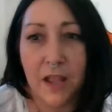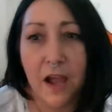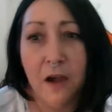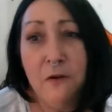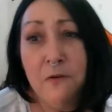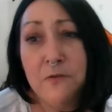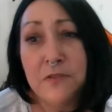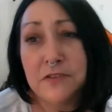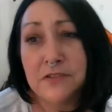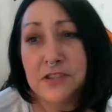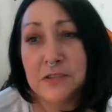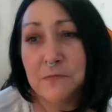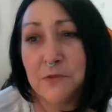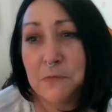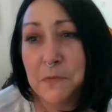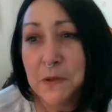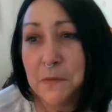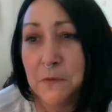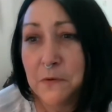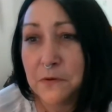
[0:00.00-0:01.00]
Oh, there's some more
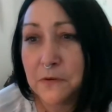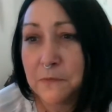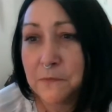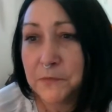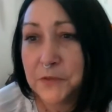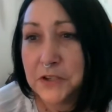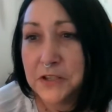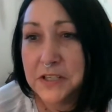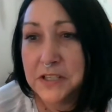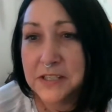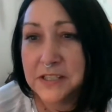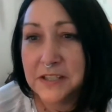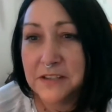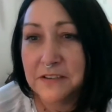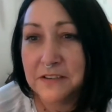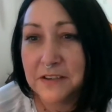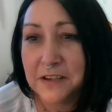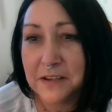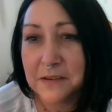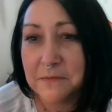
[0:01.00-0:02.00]
people. Good to see
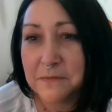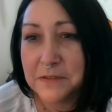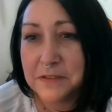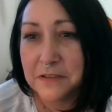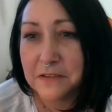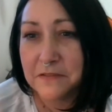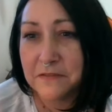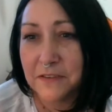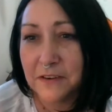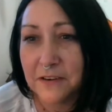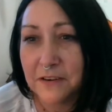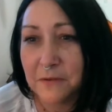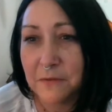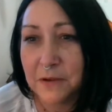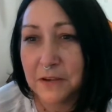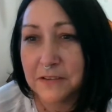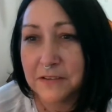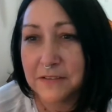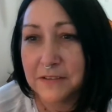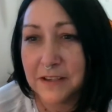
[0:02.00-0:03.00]
you come so far.
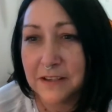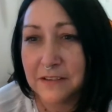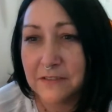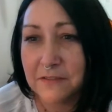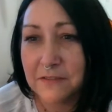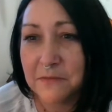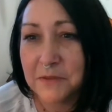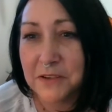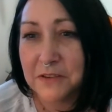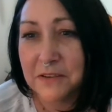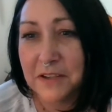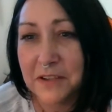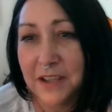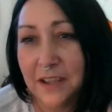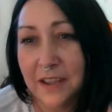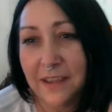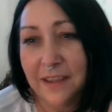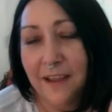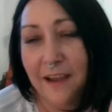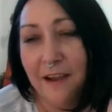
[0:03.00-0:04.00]
Well done from the
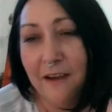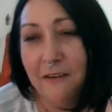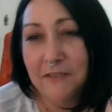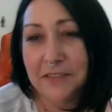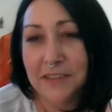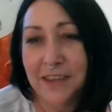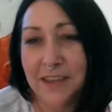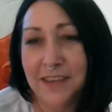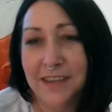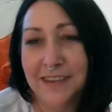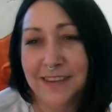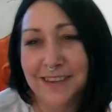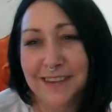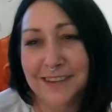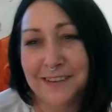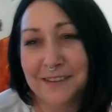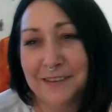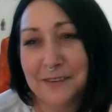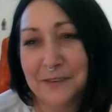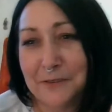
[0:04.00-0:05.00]
UK. Oh, thank
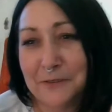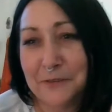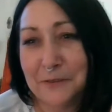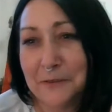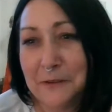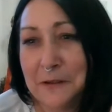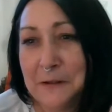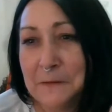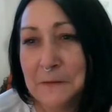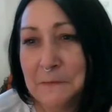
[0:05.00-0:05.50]
you.